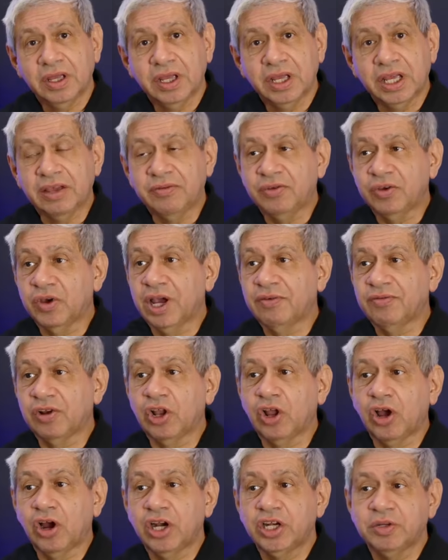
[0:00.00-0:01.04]
If you have a
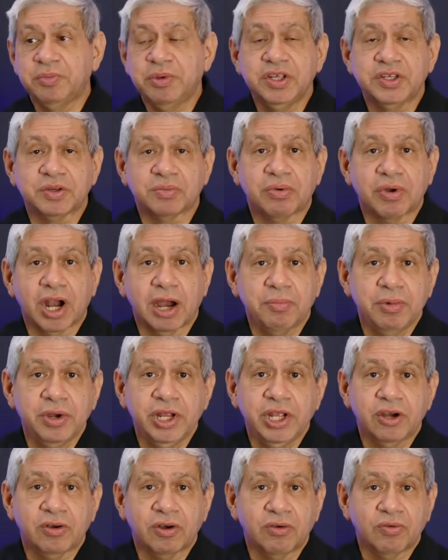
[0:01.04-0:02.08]
large piece of property
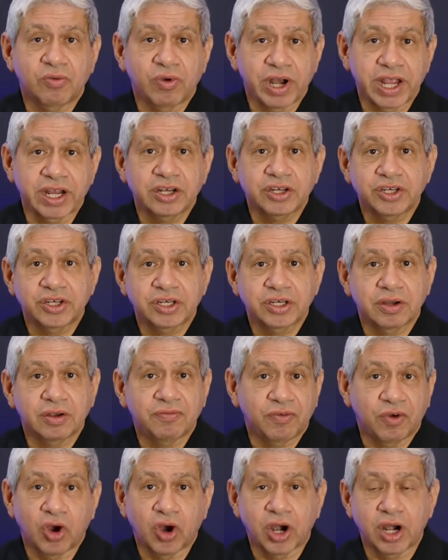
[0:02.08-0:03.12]
or a ranch,
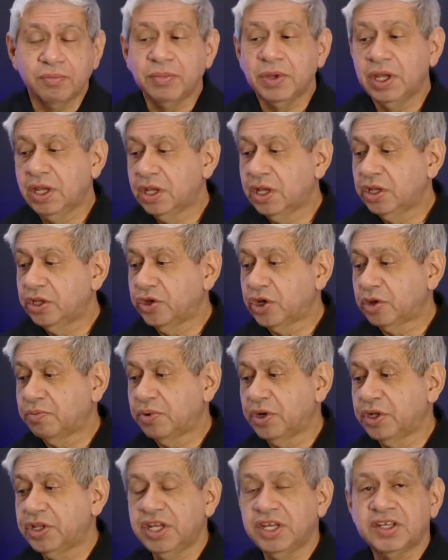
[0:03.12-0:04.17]
farm, you could
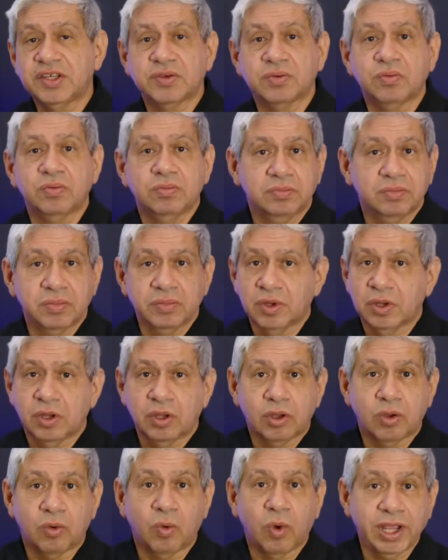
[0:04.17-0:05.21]
put this
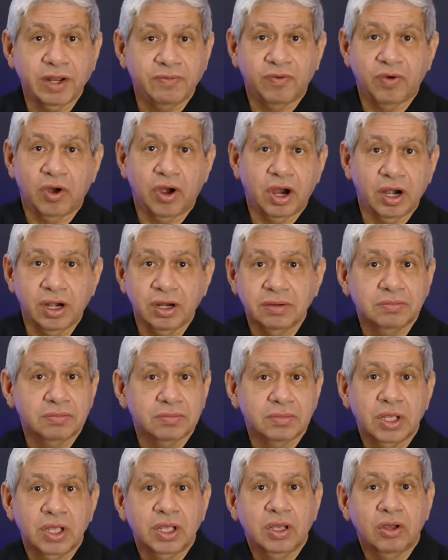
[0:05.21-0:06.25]
quite far
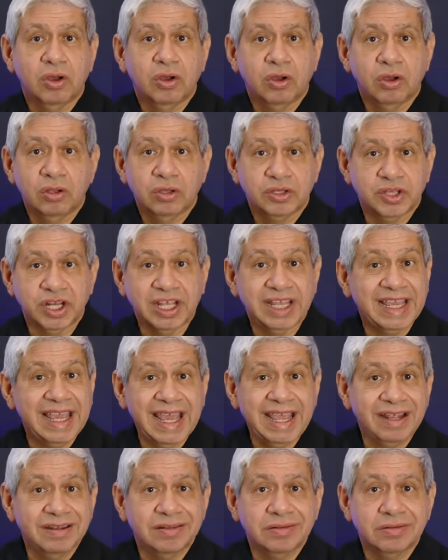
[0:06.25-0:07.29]
to the
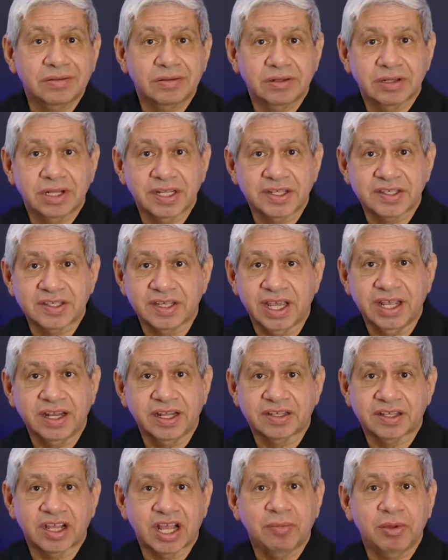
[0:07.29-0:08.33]
gate, let's say,
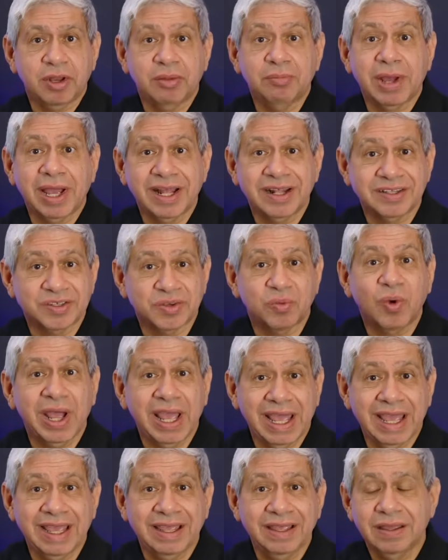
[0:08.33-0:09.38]
that's a couple of miles
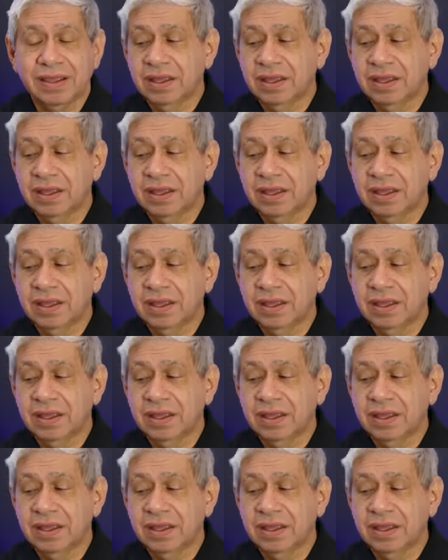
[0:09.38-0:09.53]
away,